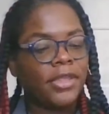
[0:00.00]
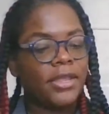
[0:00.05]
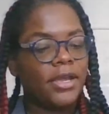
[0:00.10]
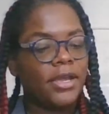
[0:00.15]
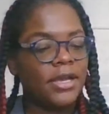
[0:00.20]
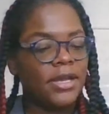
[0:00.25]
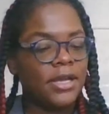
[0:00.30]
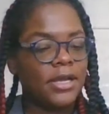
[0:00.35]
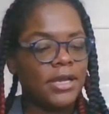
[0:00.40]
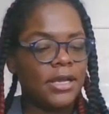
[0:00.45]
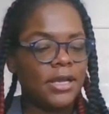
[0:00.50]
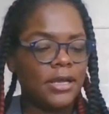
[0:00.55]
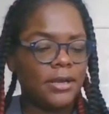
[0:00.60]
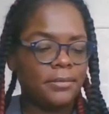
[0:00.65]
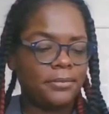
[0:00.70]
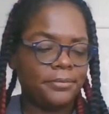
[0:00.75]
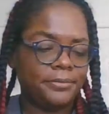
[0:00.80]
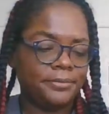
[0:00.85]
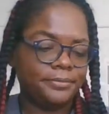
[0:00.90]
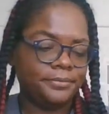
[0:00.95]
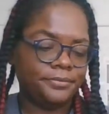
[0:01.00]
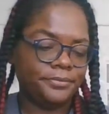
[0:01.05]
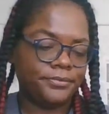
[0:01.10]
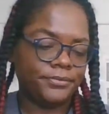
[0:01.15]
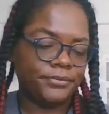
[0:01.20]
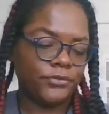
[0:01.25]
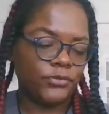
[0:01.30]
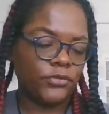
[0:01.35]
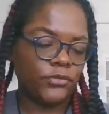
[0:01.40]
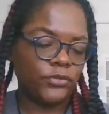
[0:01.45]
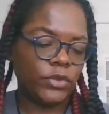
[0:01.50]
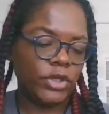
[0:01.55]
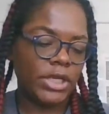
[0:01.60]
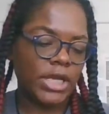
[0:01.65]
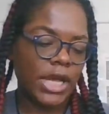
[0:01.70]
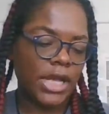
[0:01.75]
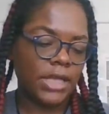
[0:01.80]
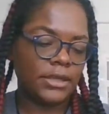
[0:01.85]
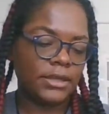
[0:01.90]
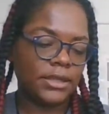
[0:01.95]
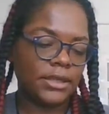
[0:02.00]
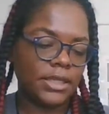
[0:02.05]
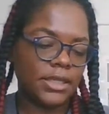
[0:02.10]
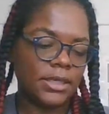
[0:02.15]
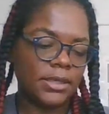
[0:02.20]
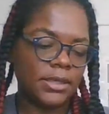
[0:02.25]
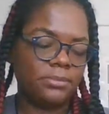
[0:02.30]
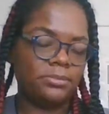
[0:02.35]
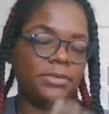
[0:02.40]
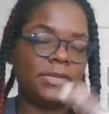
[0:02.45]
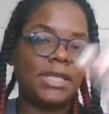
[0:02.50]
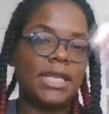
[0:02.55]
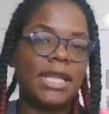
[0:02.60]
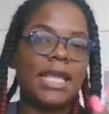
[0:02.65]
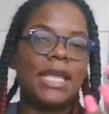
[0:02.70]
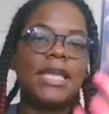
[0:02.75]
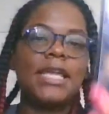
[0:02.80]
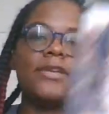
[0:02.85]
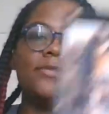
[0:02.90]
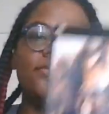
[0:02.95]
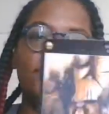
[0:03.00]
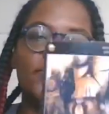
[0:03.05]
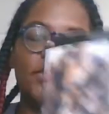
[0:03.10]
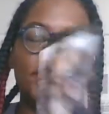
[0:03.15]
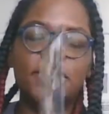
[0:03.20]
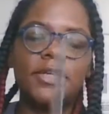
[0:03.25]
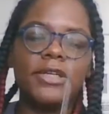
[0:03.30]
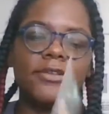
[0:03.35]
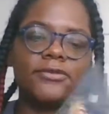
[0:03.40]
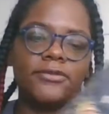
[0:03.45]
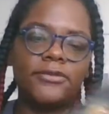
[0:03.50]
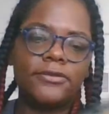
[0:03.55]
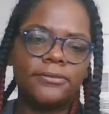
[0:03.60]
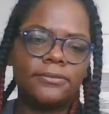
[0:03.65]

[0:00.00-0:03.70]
Um, we got the Knave of